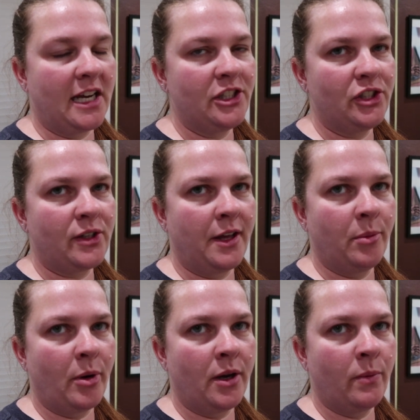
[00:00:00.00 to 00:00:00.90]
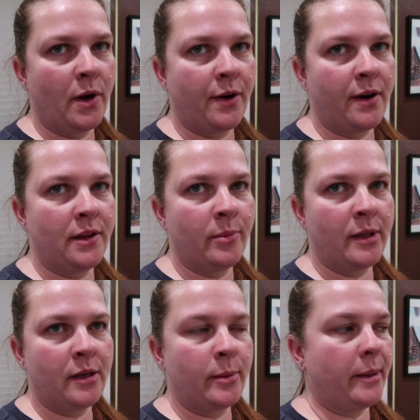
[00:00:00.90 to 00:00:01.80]
I should try them on and walk around in them
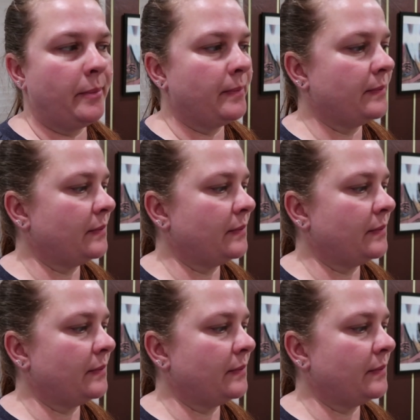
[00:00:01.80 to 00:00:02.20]
a little bit.